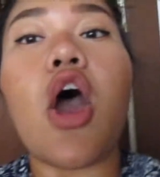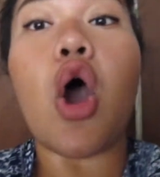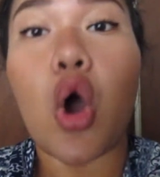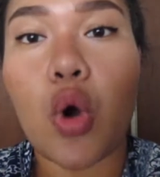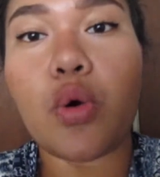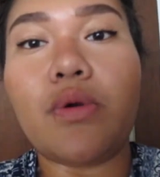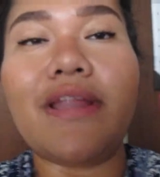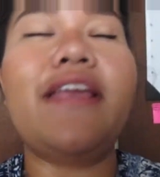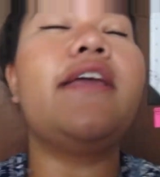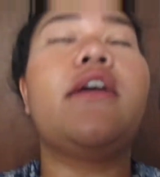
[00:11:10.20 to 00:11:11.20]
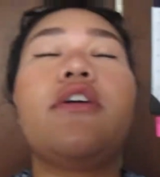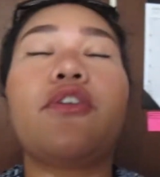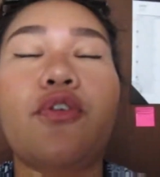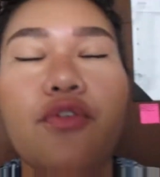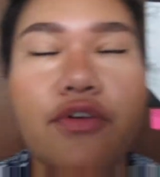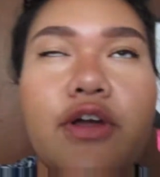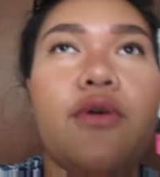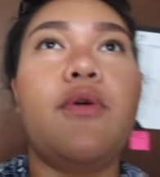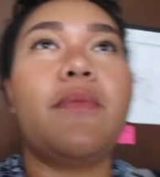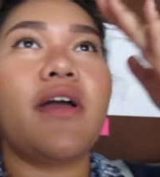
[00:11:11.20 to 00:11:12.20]
holy grail,
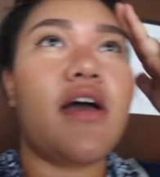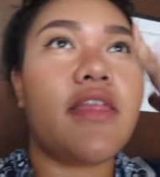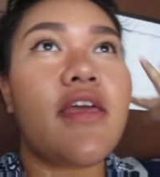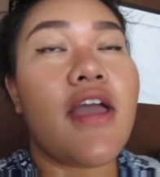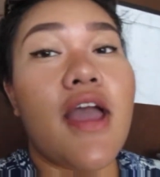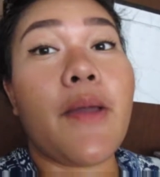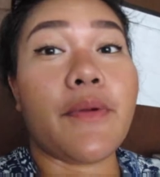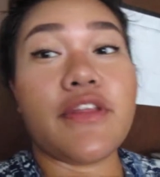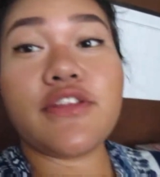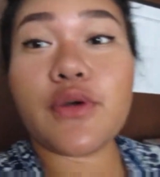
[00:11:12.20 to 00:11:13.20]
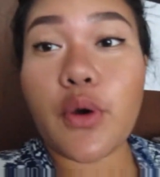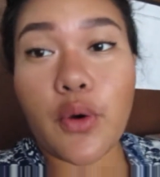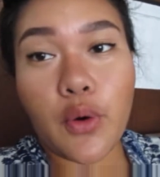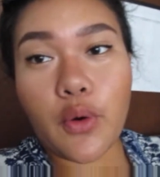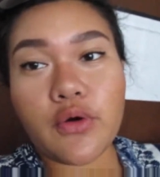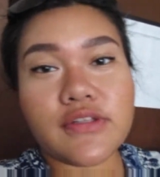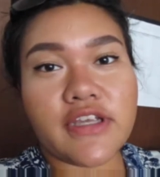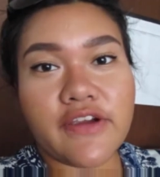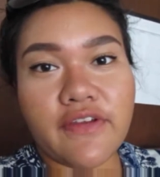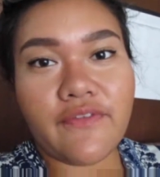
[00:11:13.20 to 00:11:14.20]
oh my god, I'm gonna do a whole
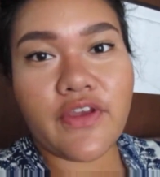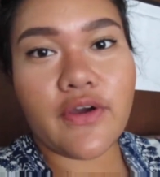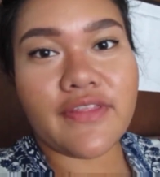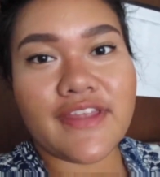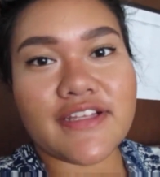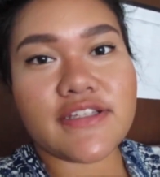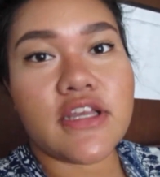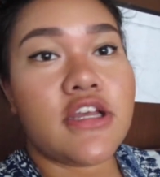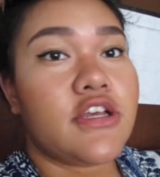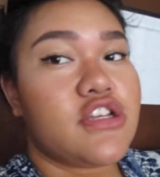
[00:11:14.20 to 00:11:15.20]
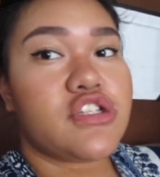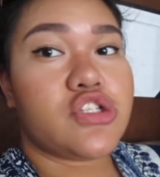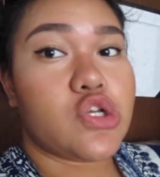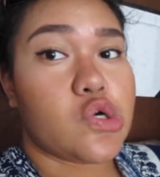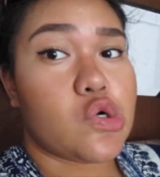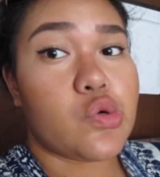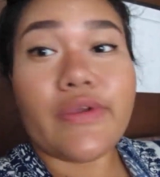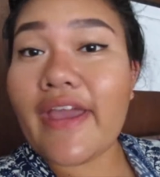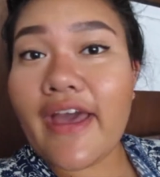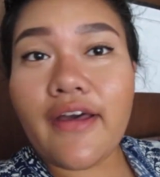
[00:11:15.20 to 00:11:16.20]
entire review on this. So
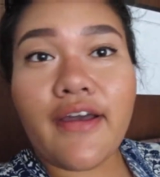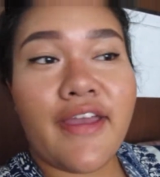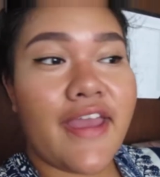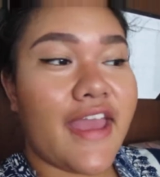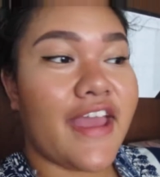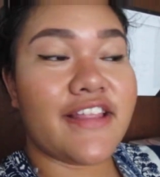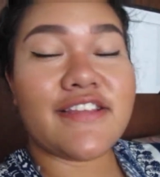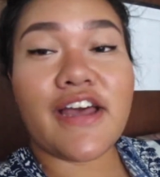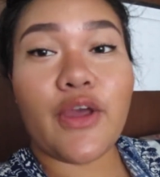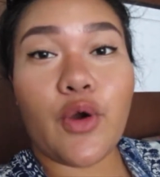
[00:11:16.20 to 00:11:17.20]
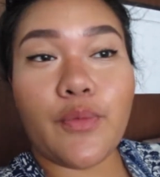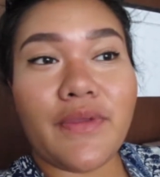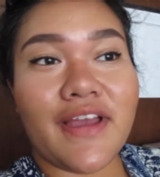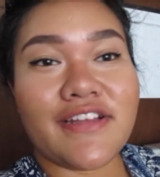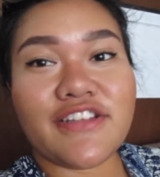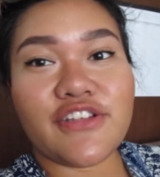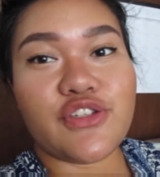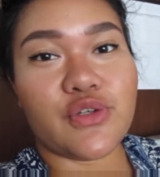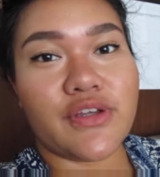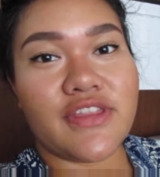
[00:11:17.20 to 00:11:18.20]
yeah, and I hope you guys
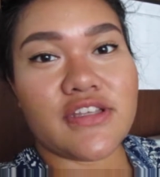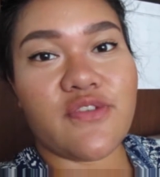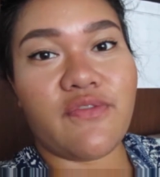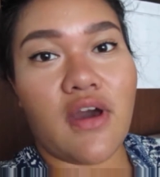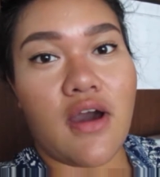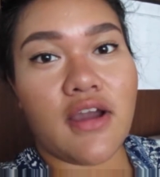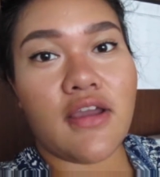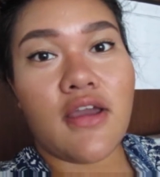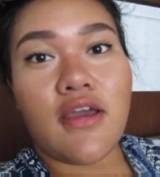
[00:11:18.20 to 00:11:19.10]
enjoyed this vlog.